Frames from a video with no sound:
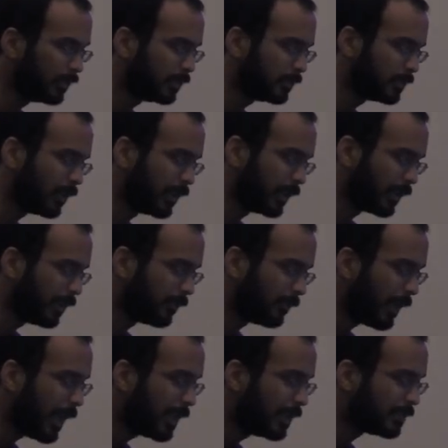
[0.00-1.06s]
So like if
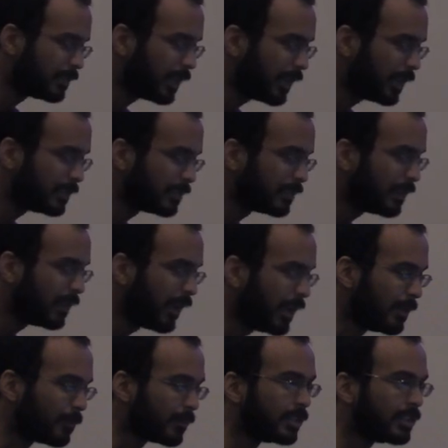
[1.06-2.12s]
n says,
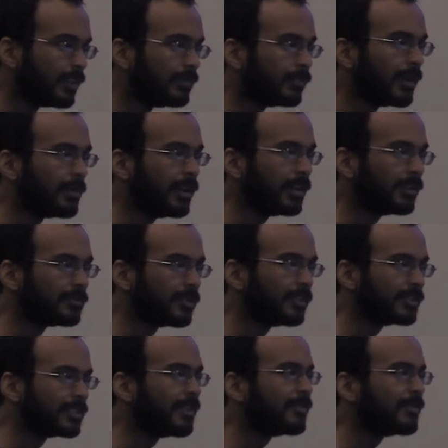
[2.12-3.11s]
hey, we're done vibrating controllers,